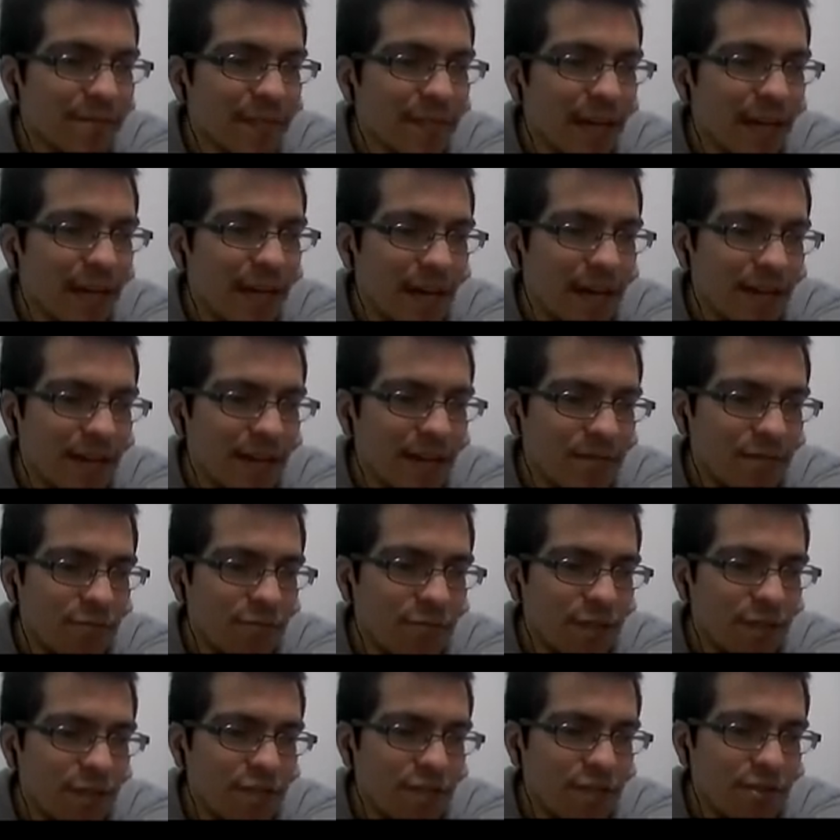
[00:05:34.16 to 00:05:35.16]
And
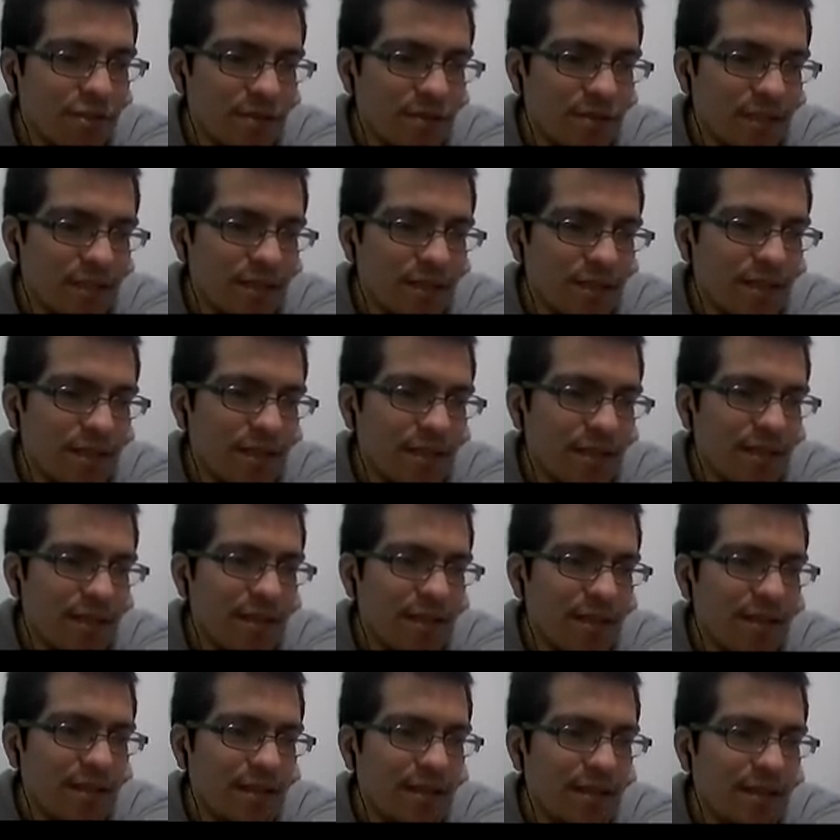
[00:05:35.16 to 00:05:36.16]
we join
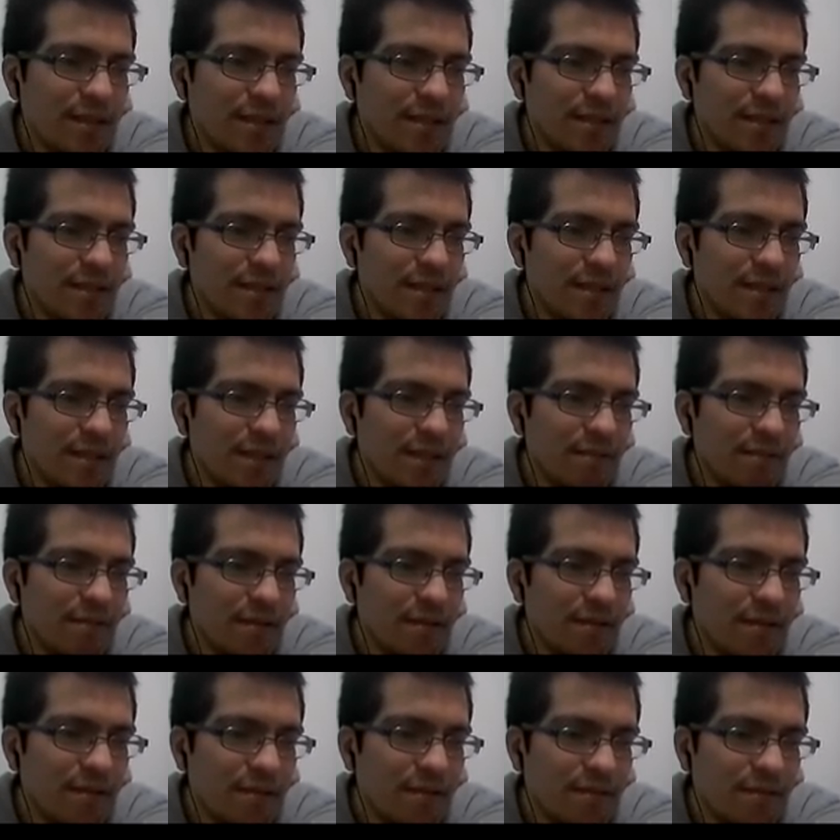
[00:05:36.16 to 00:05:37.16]
this table
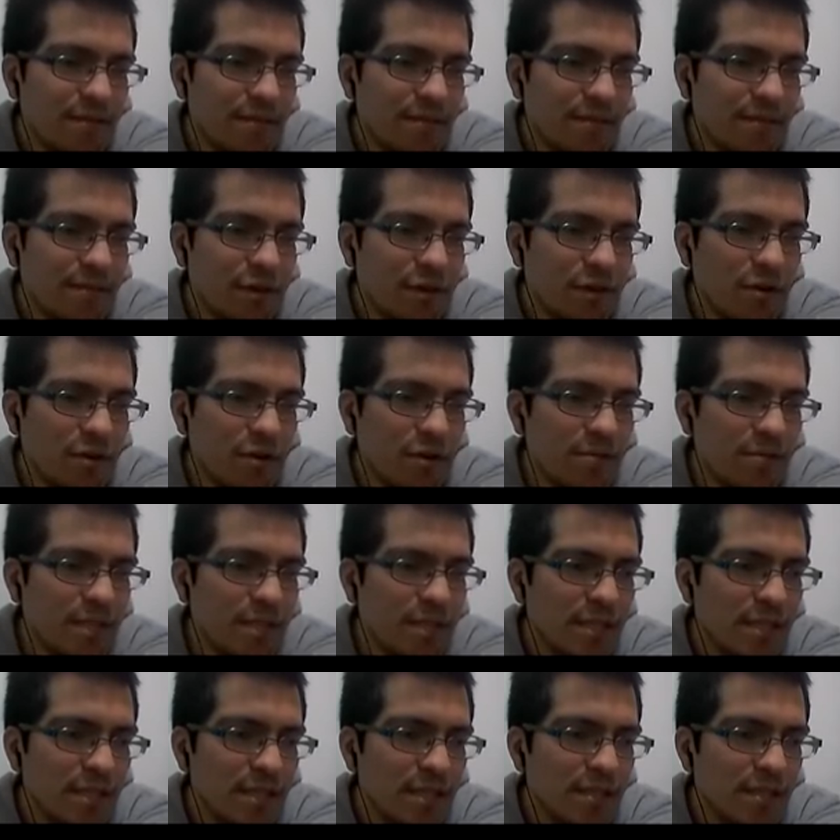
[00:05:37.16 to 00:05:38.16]

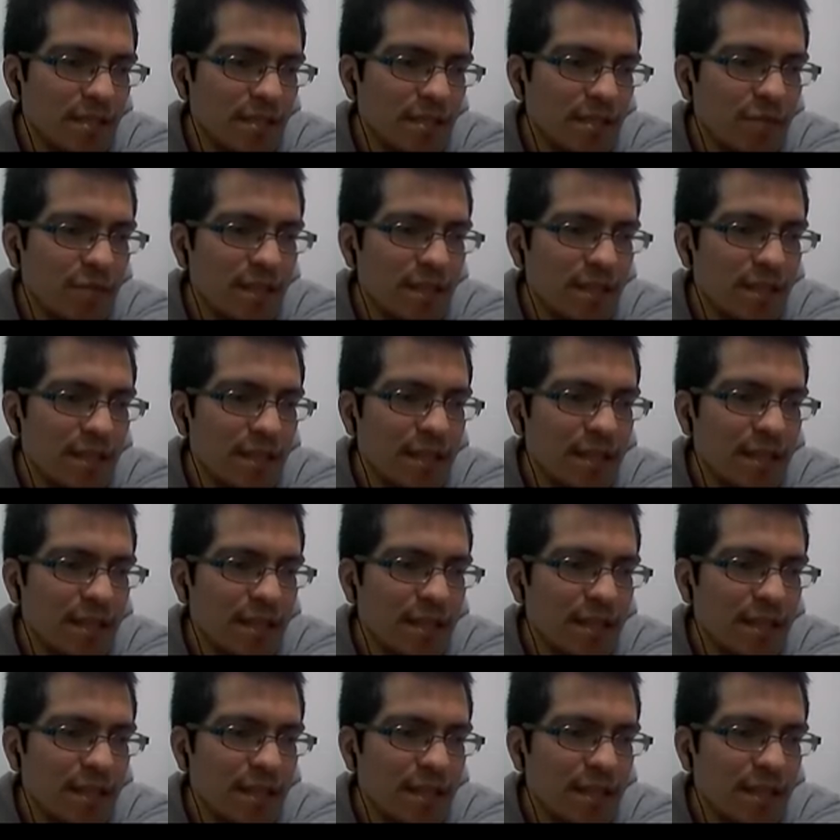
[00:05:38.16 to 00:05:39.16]
object with the table
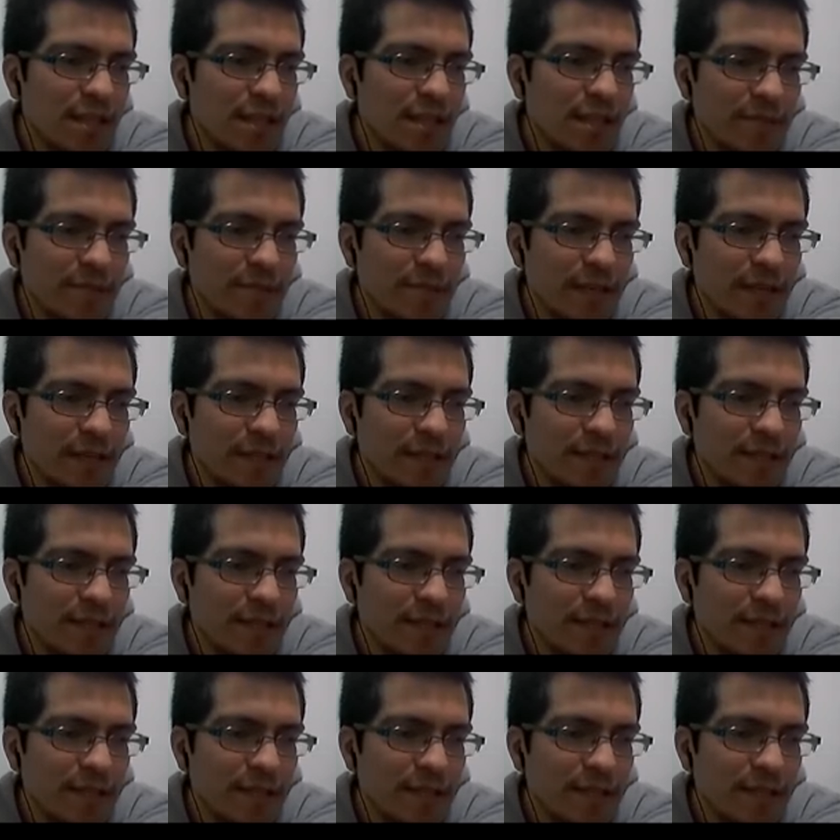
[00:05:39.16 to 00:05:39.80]
probability